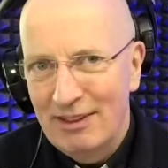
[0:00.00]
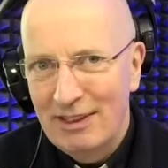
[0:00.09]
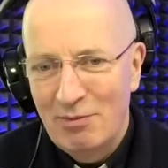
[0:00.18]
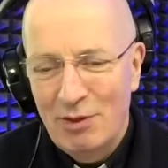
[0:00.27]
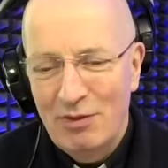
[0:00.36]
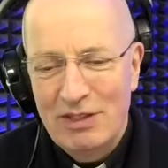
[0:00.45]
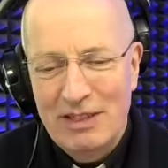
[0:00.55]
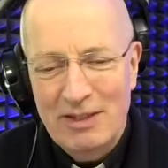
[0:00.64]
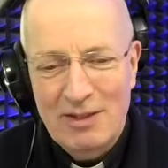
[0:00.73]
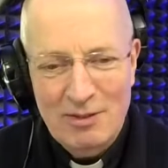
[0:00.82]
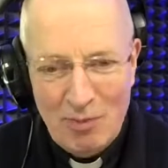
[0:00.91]
it moved
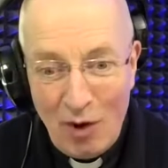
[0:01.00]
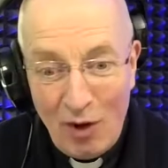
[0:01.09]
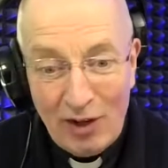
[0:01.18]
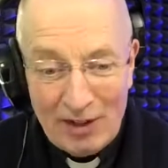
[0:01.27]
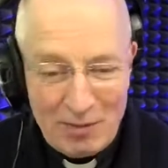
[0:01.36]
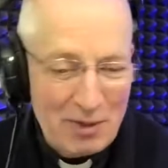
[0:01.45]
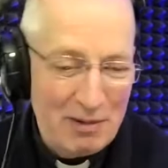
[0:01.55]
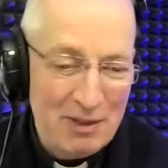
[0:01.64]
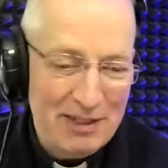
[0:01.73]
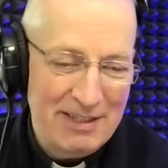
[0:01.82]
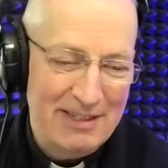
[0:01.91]
into smaller
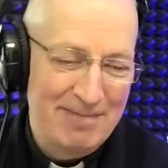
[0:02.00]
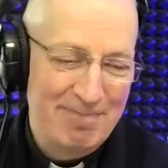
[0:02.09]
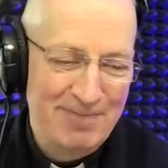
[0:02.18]
premises.